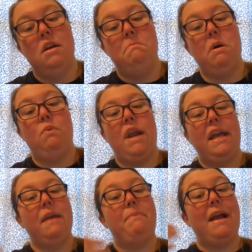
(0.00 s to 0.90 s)
But when I
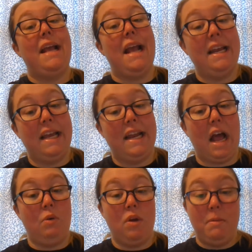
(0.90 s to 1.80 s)
get back in it,
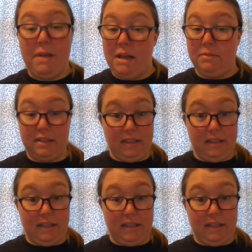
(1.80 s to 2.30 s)
I want to be able to